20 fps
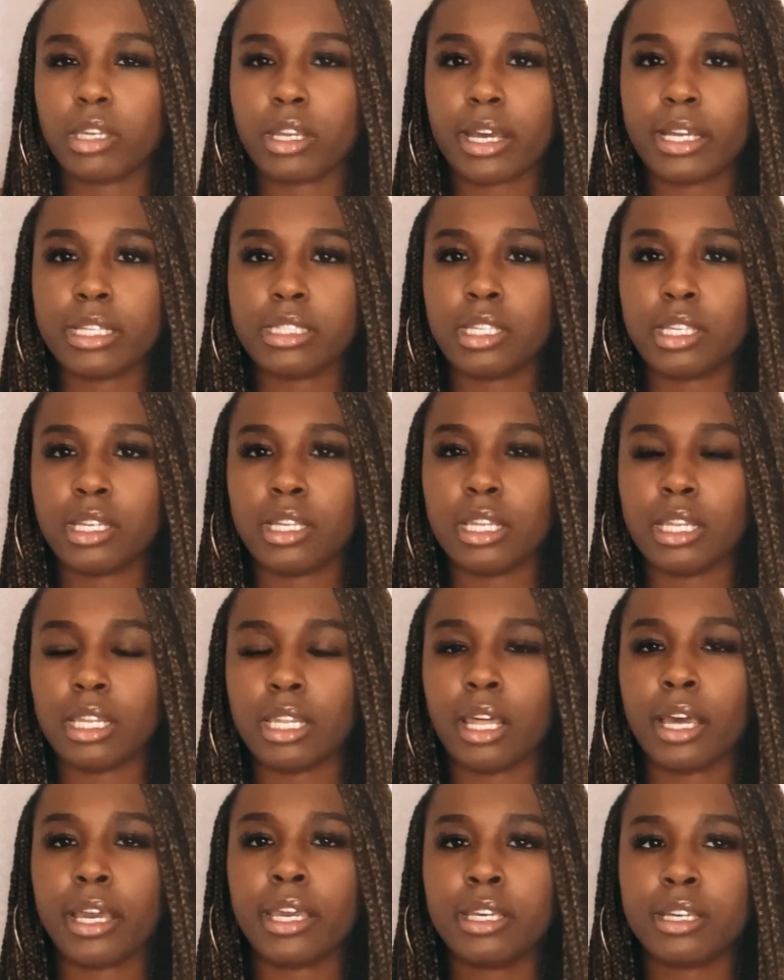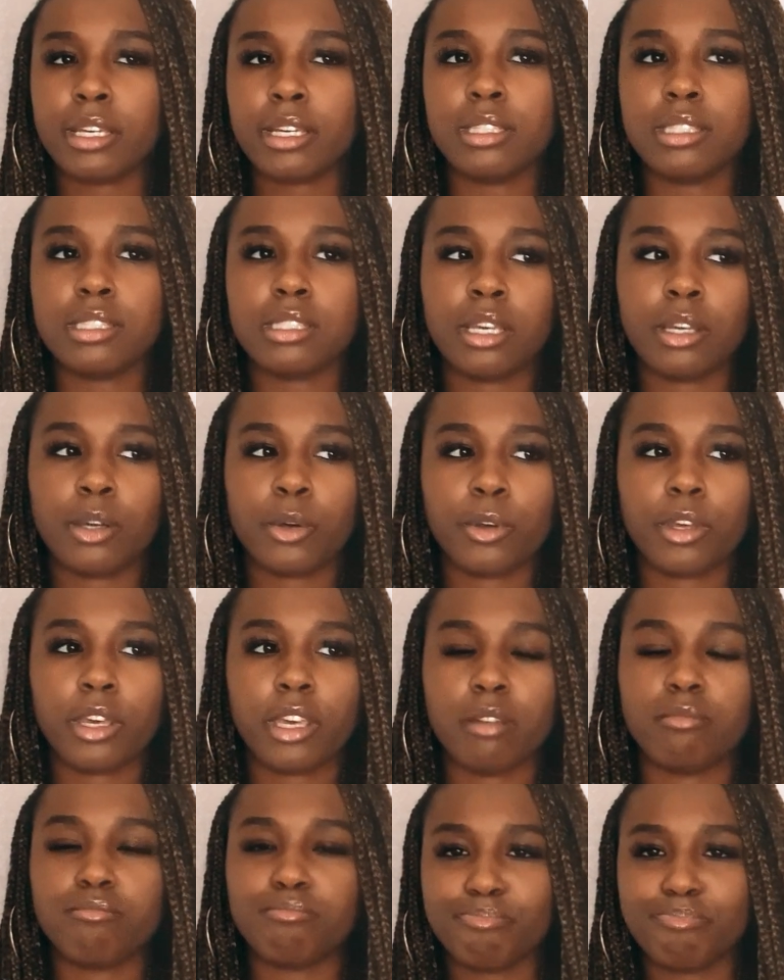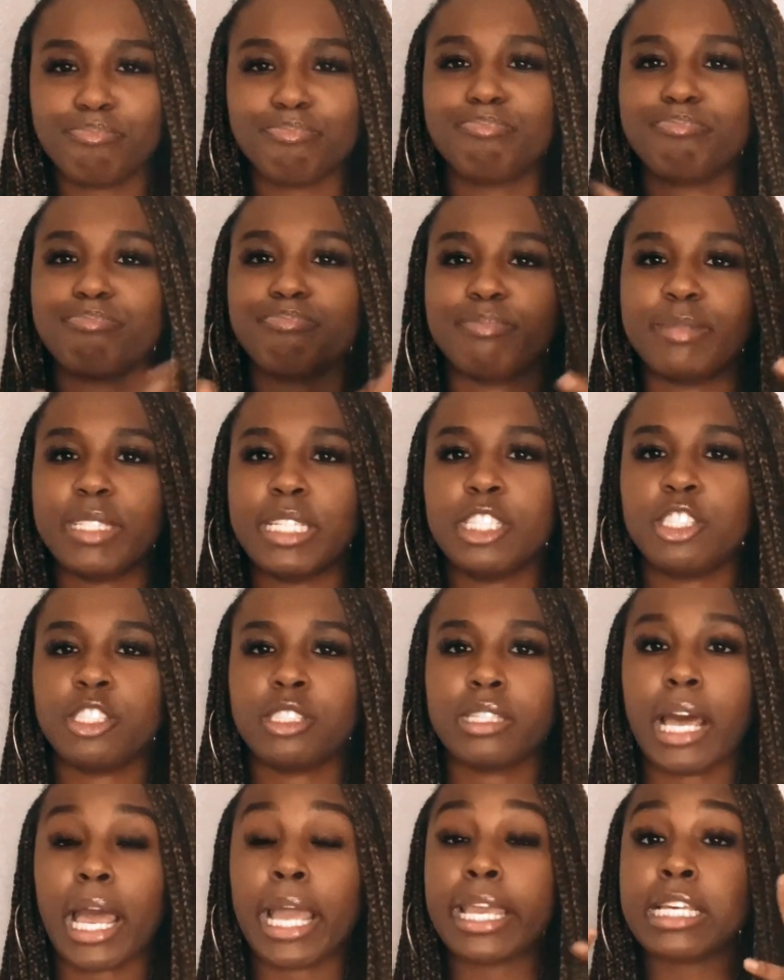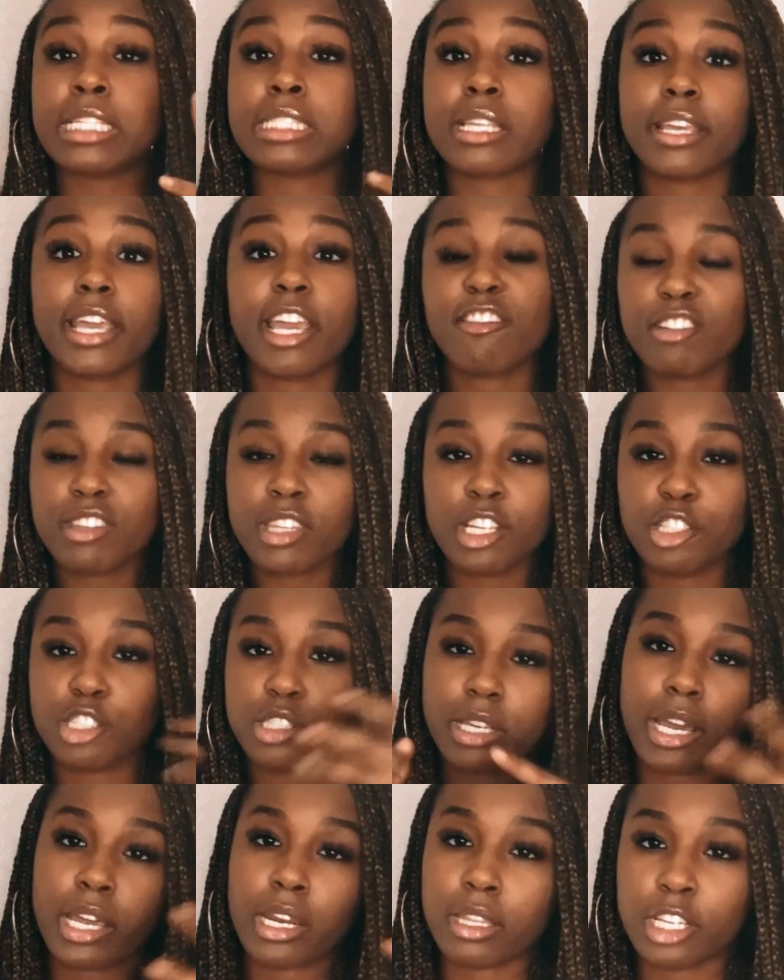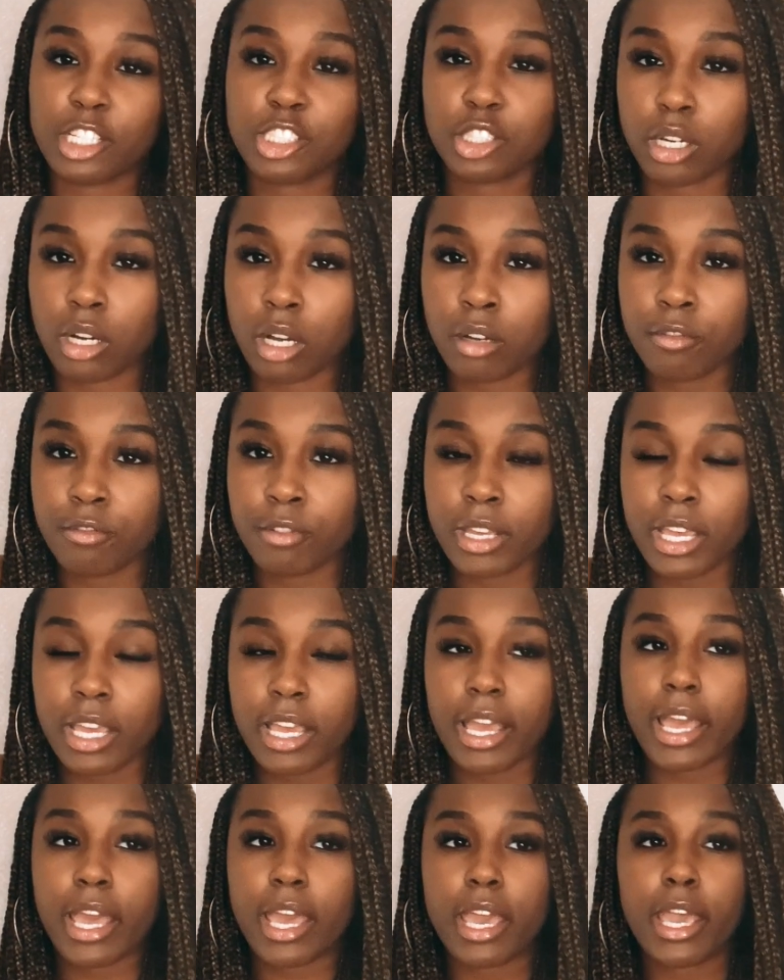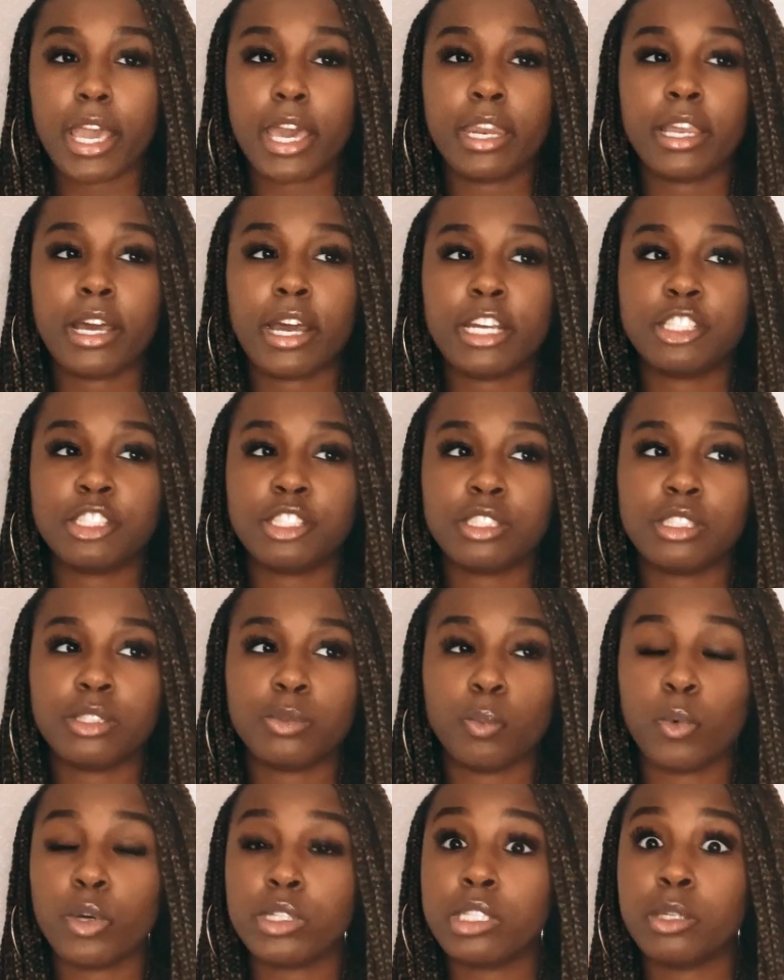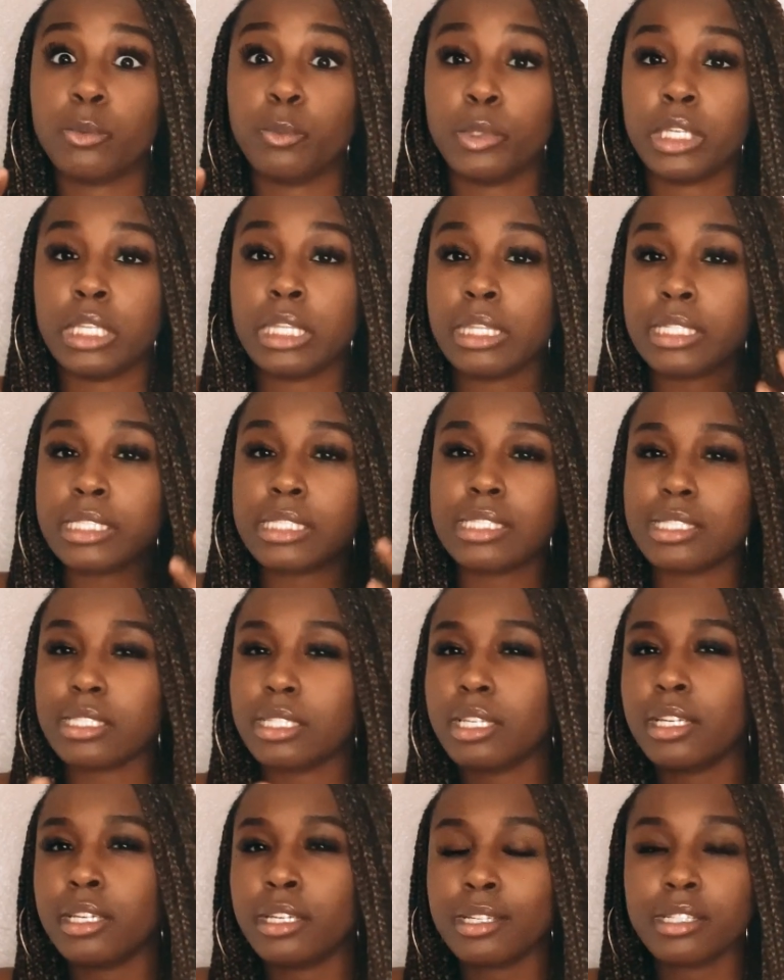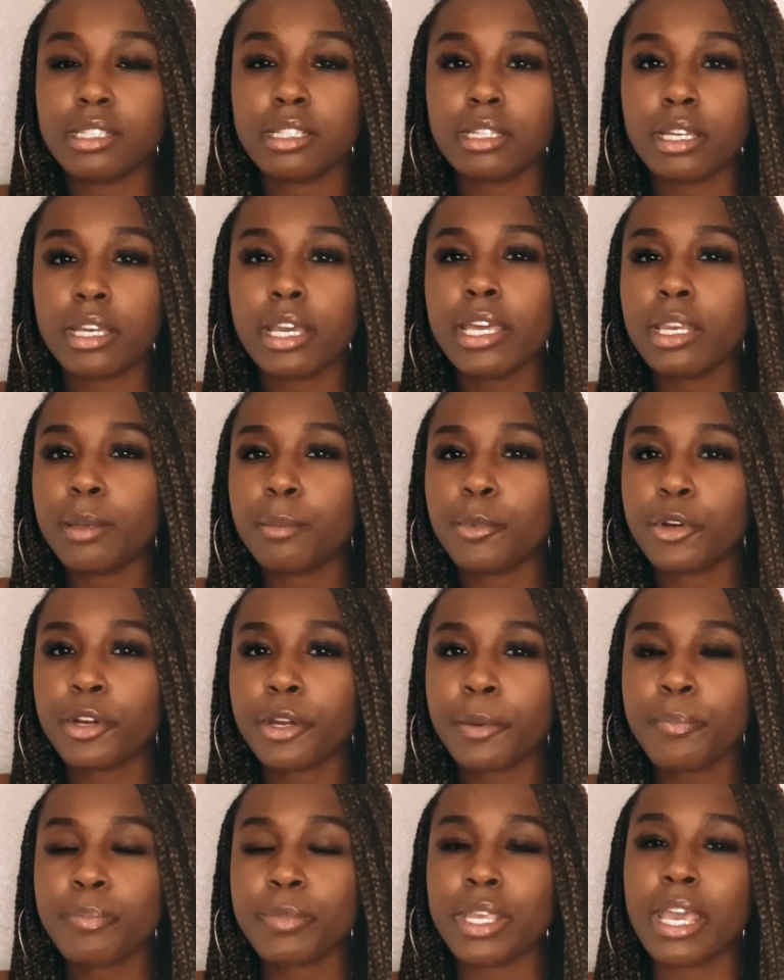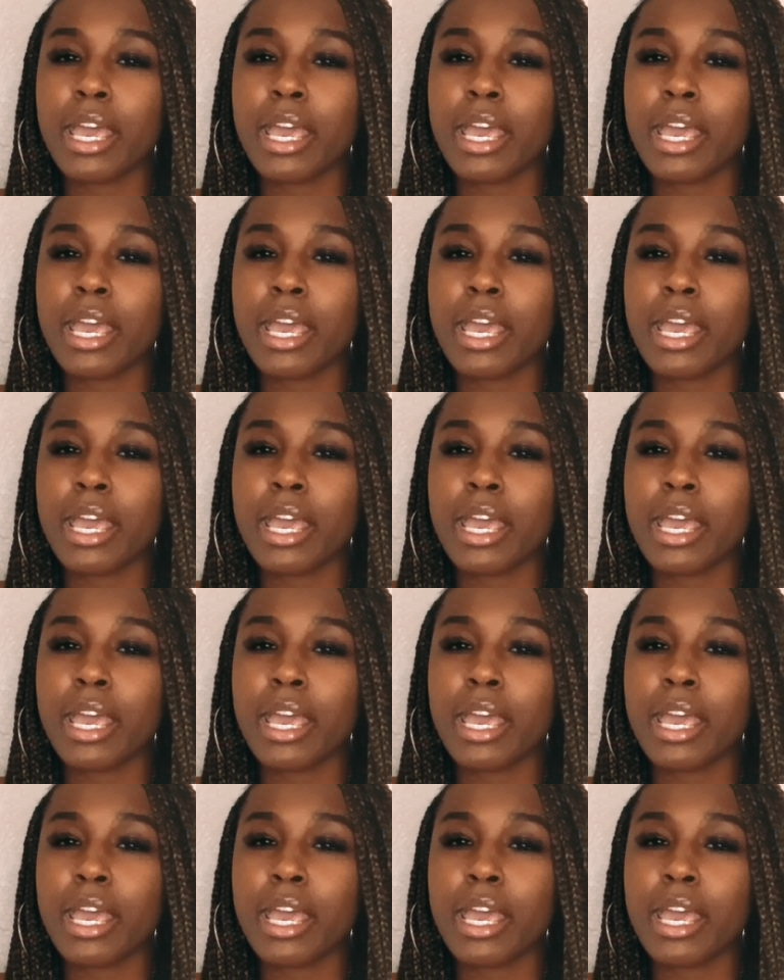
that I didn't like, it's like, okay, it's just, I guess like everything just kind of like shut off, and I just wasn't really listening anymore.